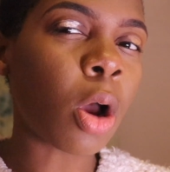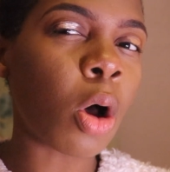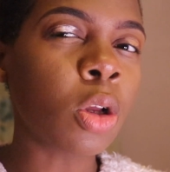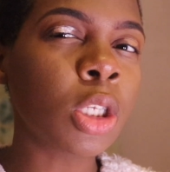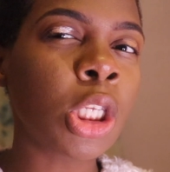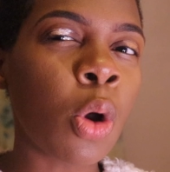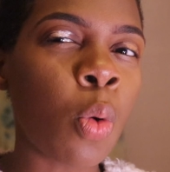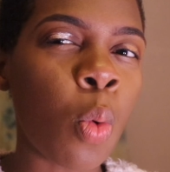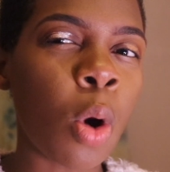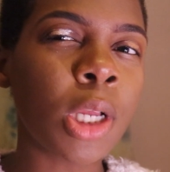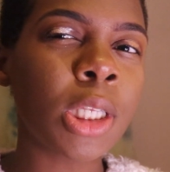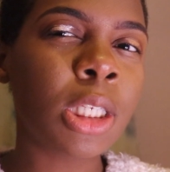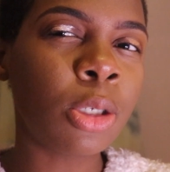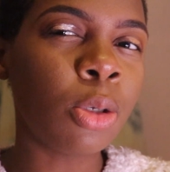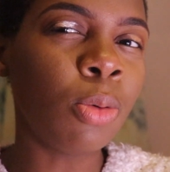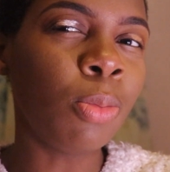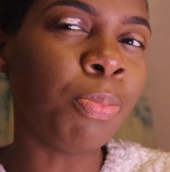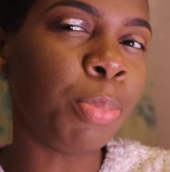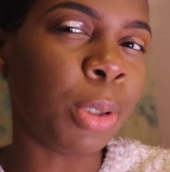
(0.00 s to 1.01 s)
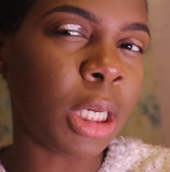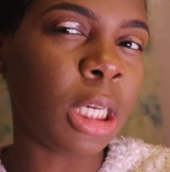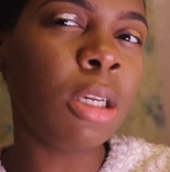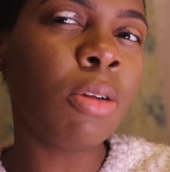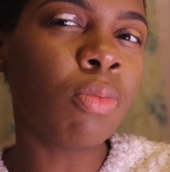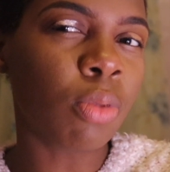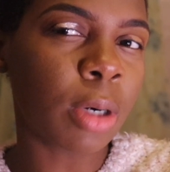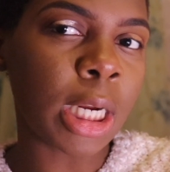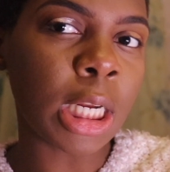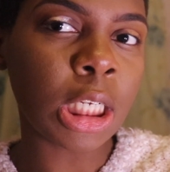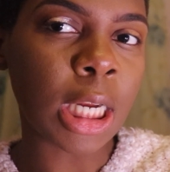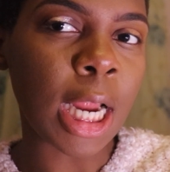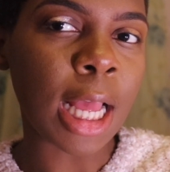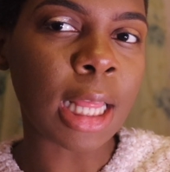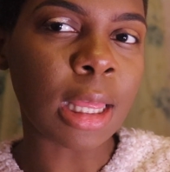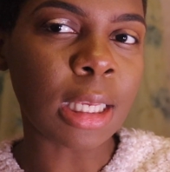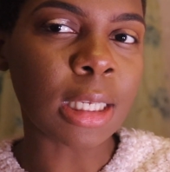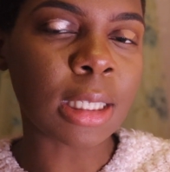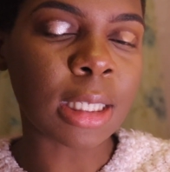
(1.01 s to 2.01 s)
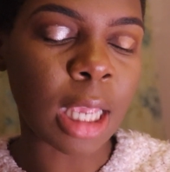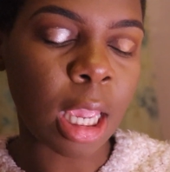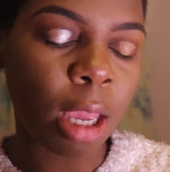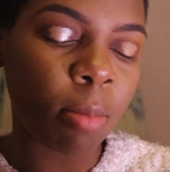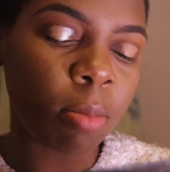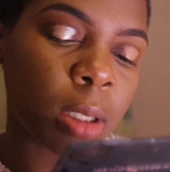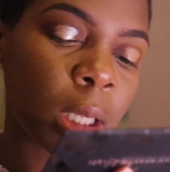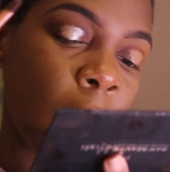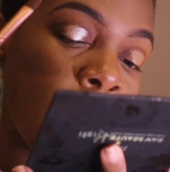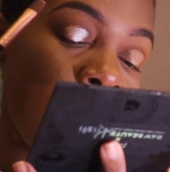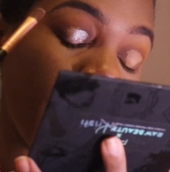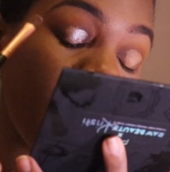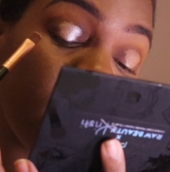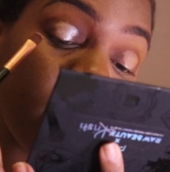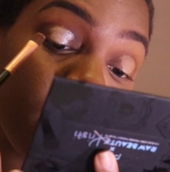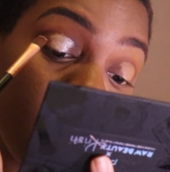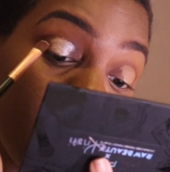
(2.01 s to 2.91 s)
also want to be rich at the same time